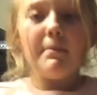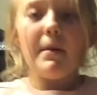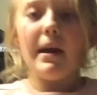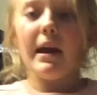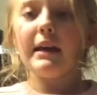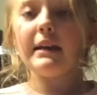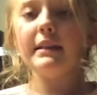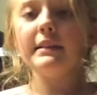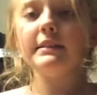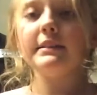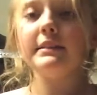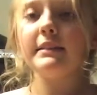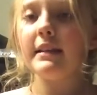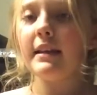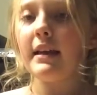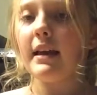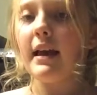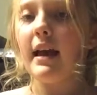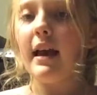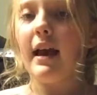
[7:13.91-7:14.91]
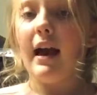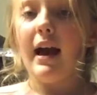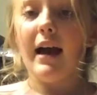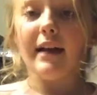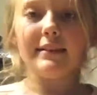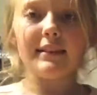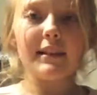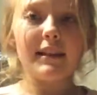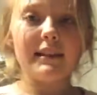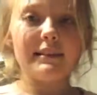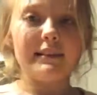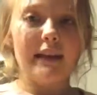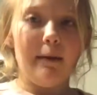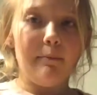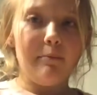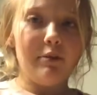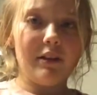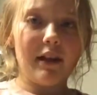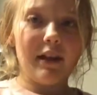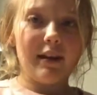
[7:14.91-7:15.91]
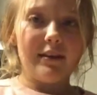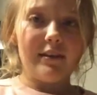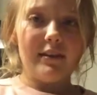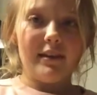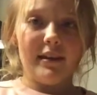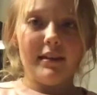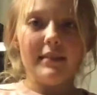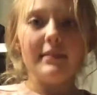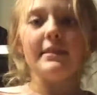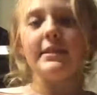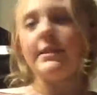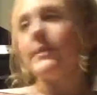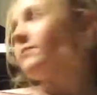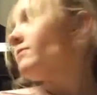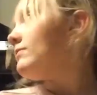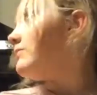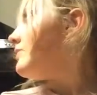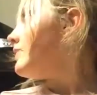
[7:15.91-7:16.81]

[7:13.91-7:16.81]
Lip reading: base, as an example like this,